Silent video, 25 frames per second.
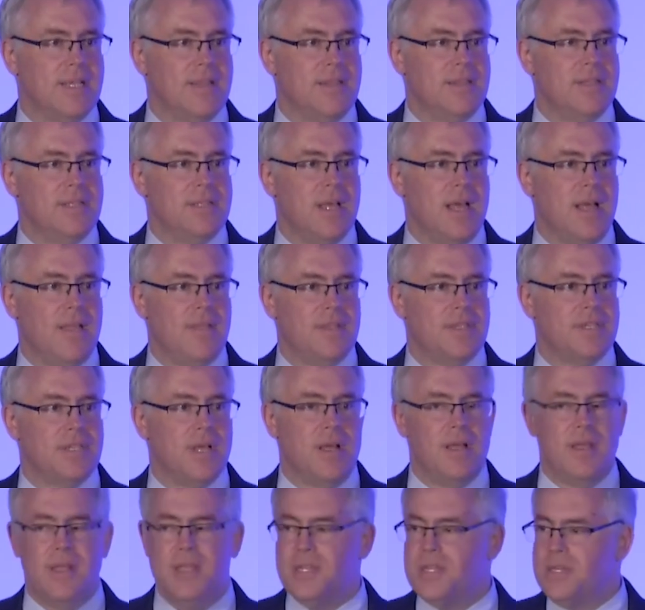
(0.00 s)
the
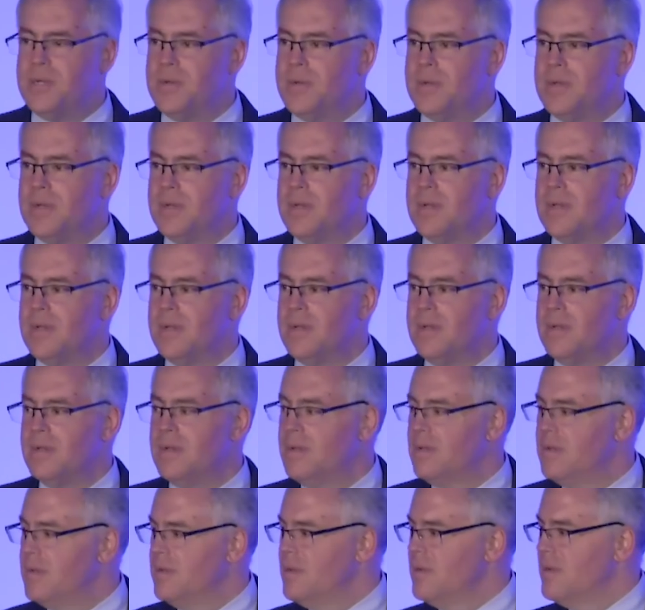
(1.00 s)
salt issue.
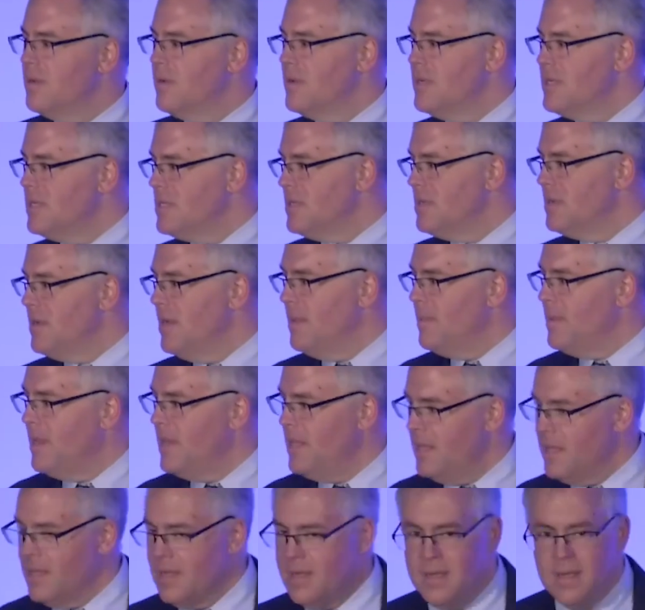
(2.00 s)
Chris, or
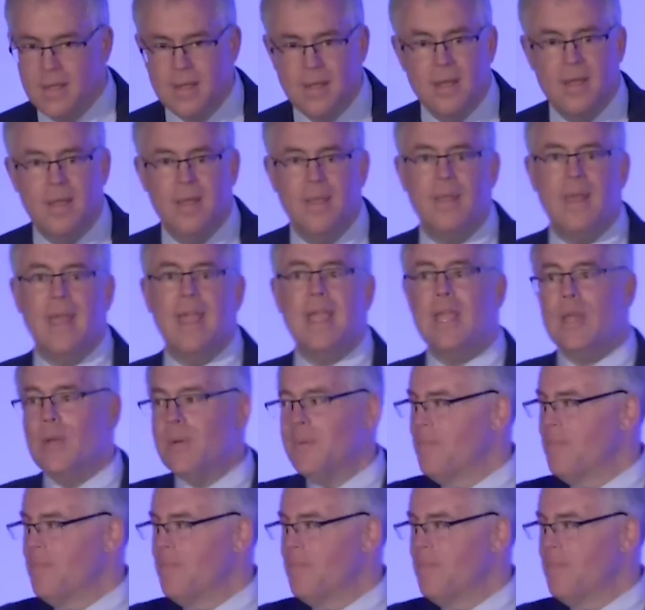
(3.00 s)
anybody? Thank you.